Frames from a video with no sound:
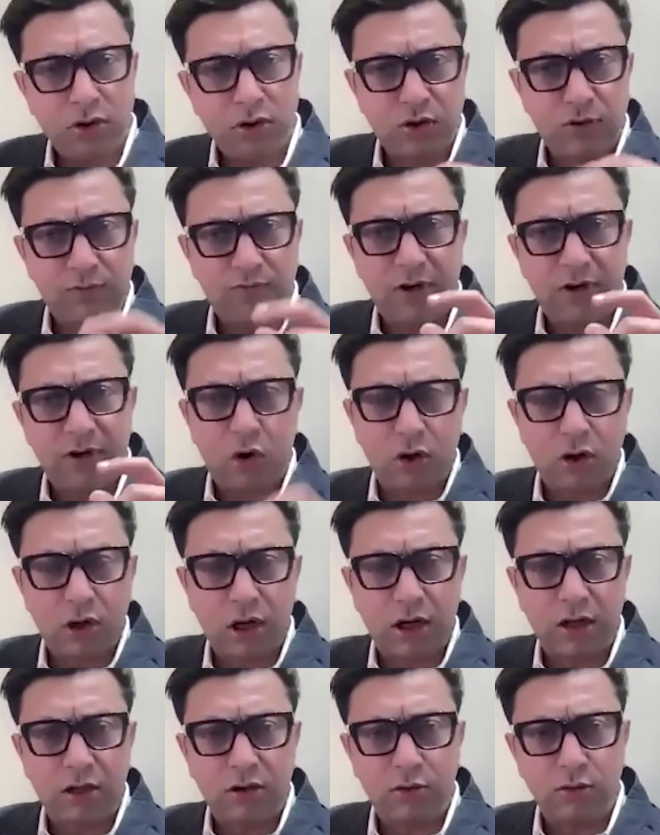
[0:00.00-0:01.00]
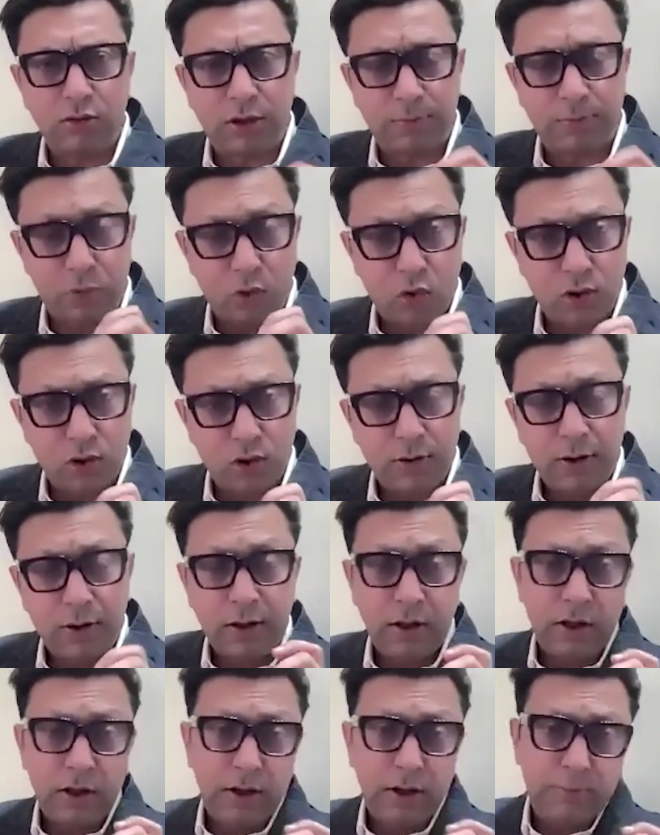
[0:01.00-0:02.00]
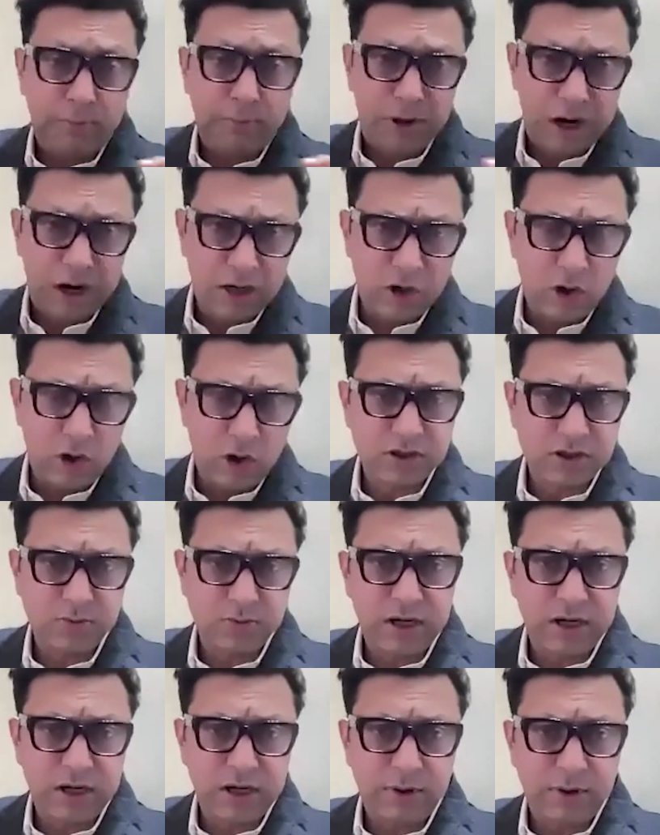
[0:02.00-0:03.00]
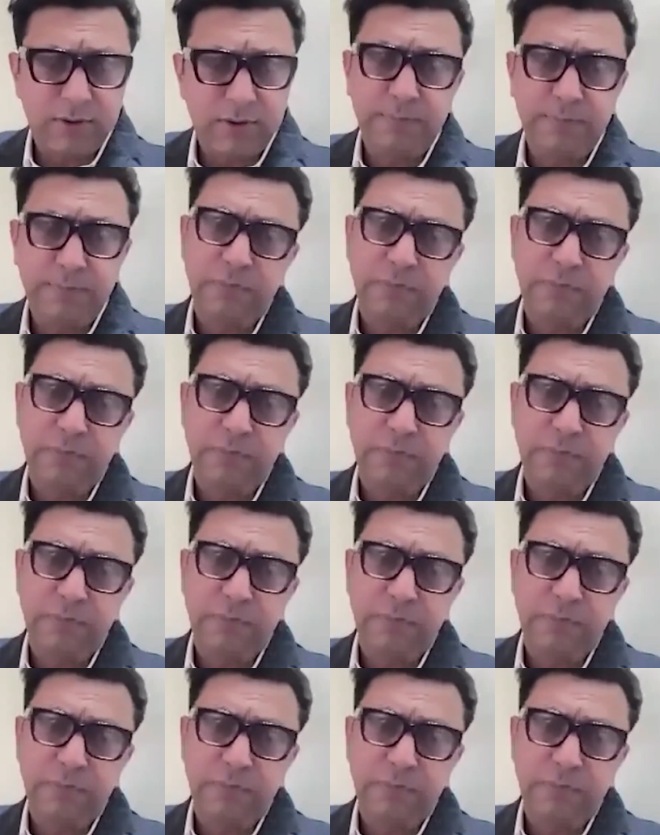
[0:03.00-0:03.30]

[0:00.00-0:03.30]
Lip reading: So if we are not cutting through the bone, blood loss is minimal.